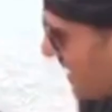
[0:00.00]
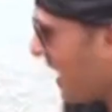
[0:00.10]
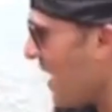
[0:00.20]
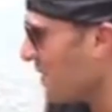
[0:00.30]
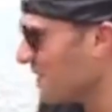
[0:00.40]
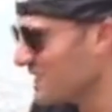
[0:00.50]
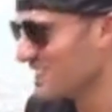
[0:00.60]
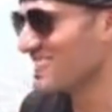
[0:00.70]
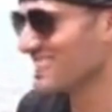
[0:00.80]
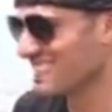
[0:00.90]

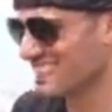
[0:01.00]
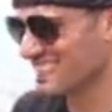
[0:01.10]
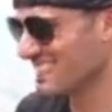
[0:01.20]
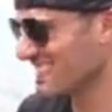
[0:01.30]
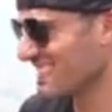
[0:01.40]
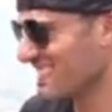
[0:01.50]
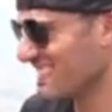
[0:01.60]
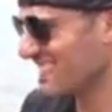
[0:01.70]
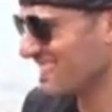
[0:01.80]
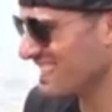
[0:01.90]

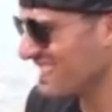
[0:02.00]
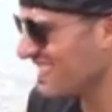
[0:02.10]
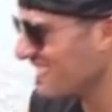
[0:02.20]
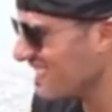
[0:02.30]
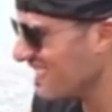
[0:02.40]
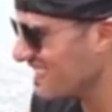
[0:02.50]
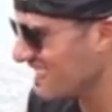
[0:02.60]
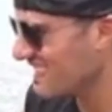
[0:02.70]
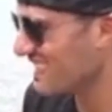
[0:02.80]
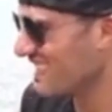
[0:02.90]

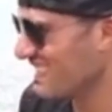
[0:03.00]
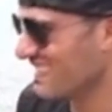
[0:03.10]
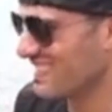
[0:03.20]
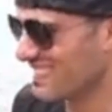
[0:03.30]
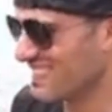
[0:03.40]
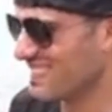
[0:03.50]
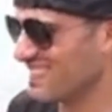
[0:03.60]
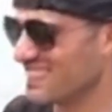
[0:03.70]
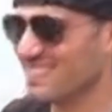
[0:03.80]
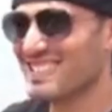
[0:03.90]

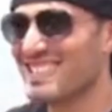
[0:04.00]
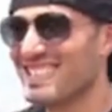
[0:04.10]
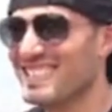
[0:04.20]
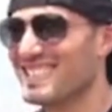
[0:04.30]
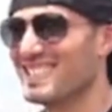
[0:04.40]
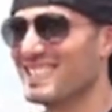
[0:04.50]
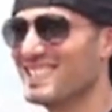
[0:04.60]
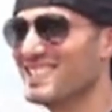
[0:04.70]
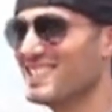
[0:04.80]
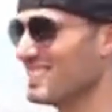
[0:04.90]

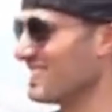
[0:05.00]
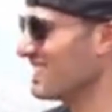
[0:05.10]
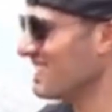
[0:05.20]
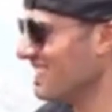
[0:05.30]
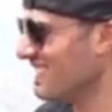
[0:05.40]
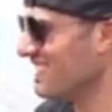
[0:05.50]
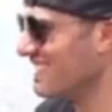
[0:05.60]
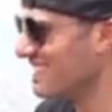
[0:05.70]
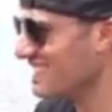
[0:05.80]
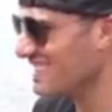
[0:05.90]

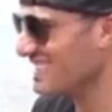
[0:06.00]
This person isn't speaking.